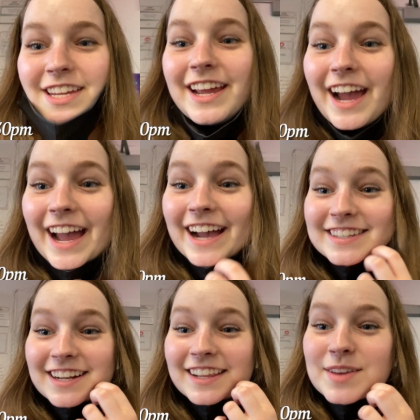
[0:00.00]
day I
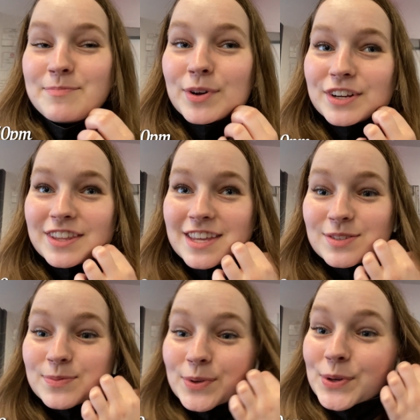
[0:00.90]
accidentally booked
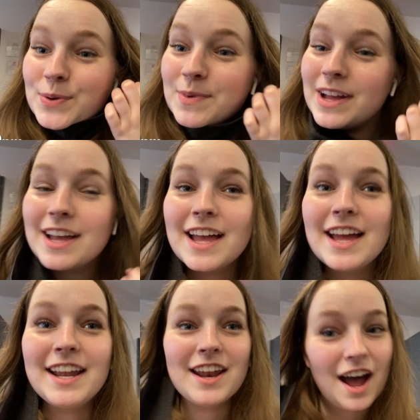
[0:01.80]
this room,
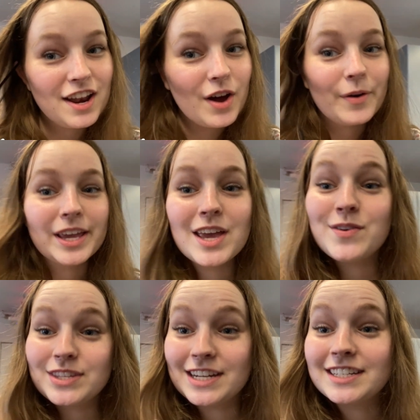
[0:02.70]
not knowing it
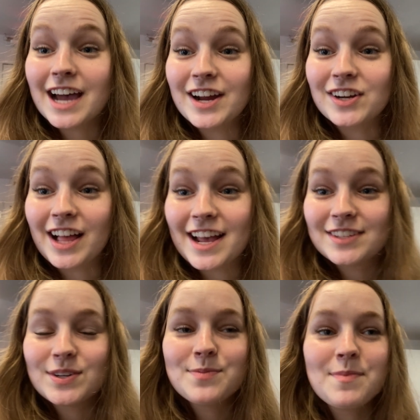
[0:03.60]
was an entire
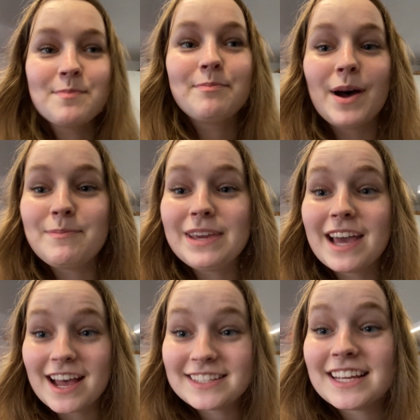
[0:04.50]
classroom, but
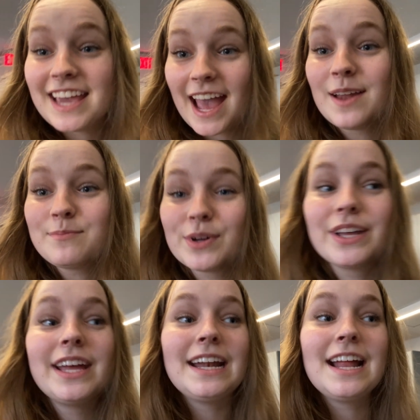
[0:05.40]
because I can
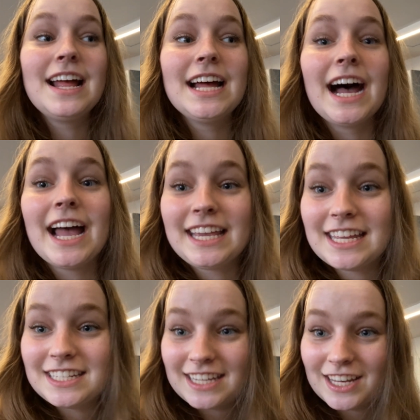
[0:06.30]
book it, I
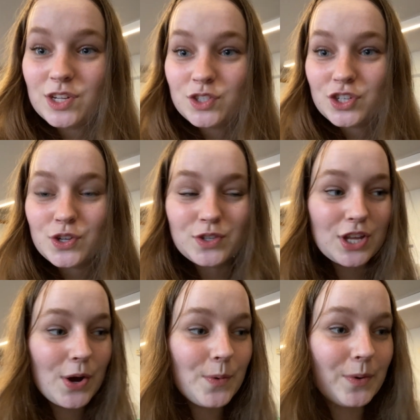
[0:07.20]
continue to do
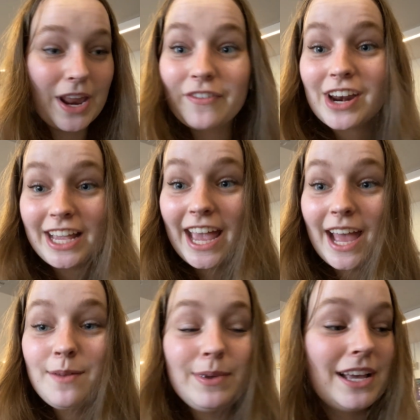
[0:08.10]
so whenever I
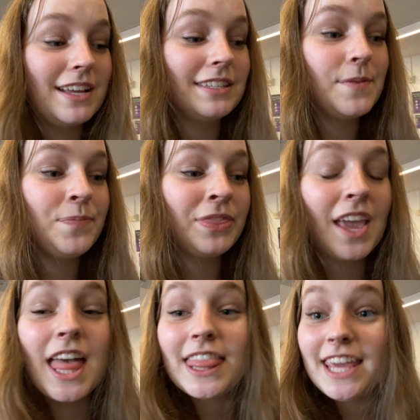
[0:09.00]
can because
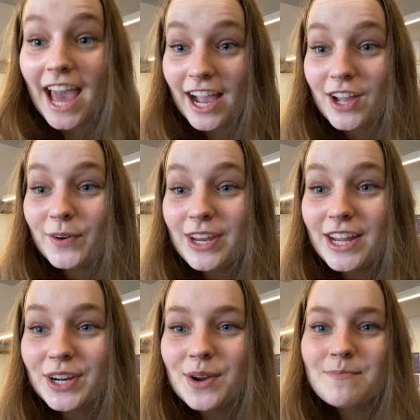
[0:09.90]
the echo in
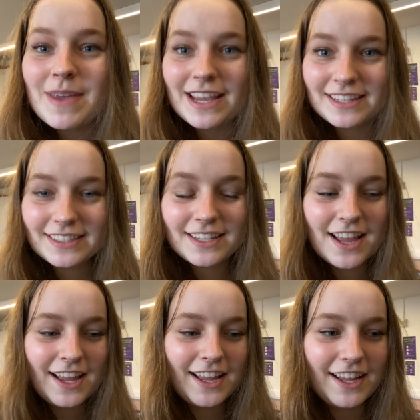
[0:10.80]
here makes
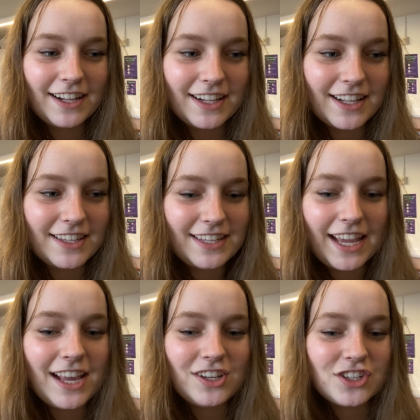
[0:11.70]

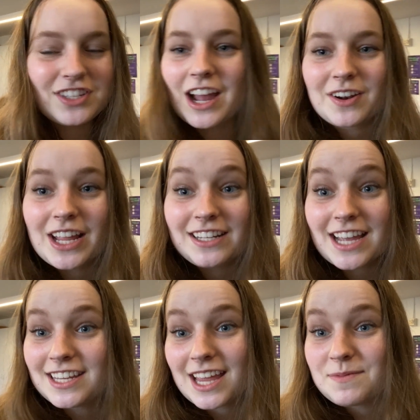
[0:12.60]
singing just sound like
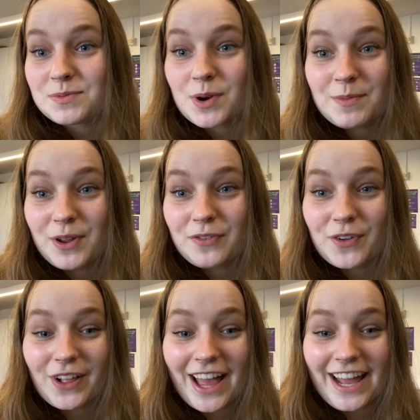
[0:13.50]
10 times more
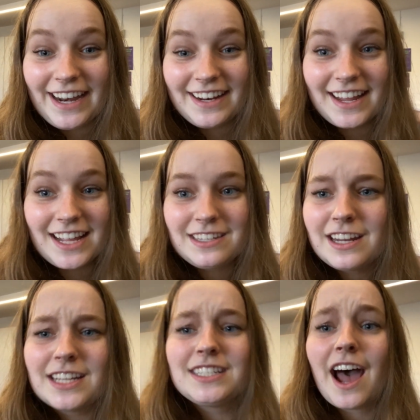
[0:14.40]
beautiful and it's
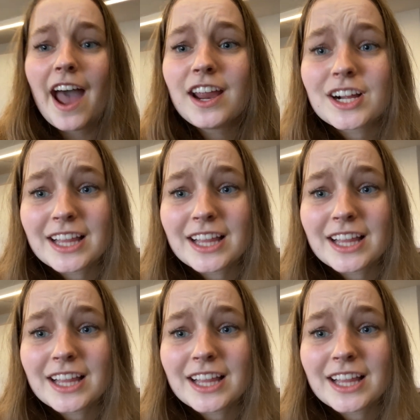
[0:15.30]
an entire